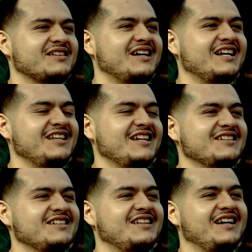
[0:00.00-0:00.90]
At the end
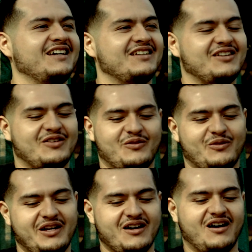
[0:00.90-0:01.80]
of the day,
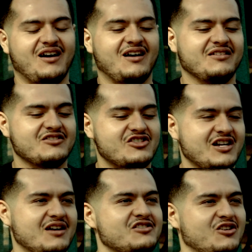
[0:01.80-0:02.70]
we all
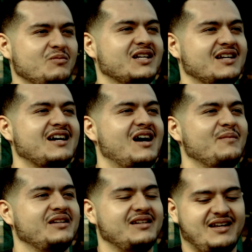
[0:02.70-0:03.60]
share something in
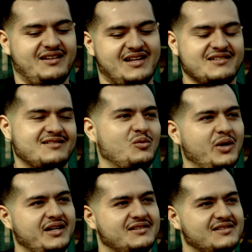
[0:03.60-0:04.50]
common, and that's the
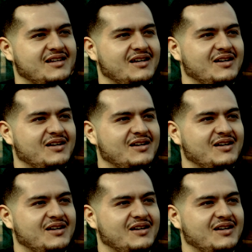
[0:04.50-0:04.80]
weights.